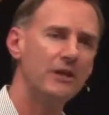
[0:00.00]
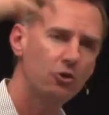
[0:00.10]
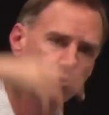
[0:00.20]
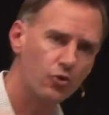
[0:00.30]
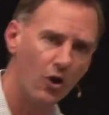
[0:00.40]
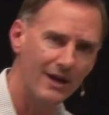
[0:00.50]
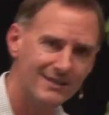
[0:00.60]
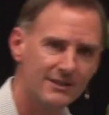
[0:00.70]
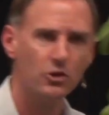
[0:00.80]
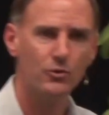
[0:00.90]

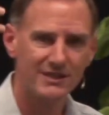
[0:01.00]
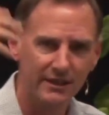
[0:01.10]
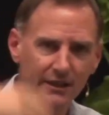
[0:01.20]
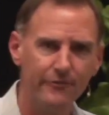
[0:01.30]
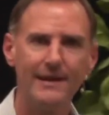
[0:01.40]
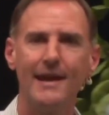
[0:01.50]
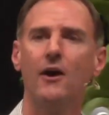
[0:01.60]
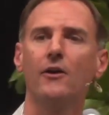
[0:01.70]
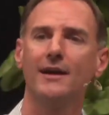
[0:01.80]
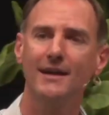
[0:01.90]
Christ who is living
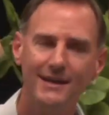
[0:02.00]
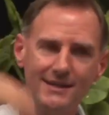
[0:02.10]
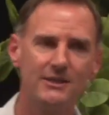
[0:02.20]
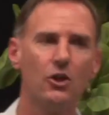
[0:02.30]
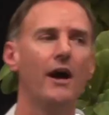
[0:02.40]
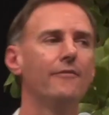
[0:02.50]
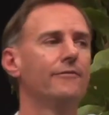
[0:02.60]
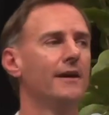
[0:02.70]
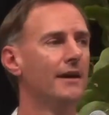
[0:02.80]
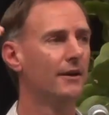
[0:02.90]
out His
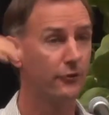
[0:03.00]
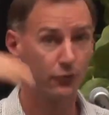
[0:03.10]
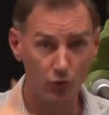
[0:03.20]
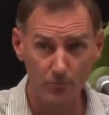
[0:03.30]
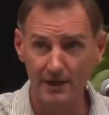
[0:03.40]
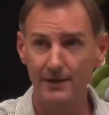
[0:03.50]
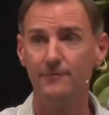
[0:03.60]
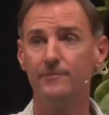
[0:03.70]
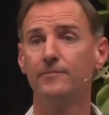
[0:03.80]
life through me.